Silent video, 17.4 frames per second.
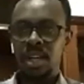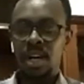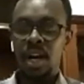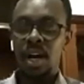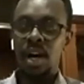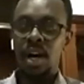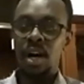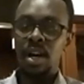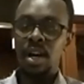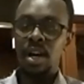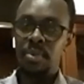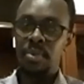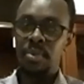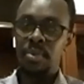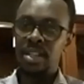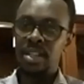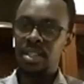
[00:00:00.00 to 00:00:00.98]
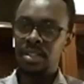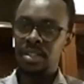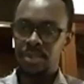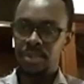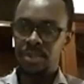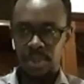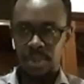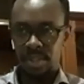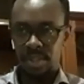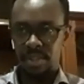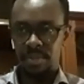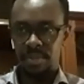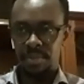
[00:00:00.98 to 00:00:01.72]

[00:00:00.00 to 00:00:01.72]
a brighter future.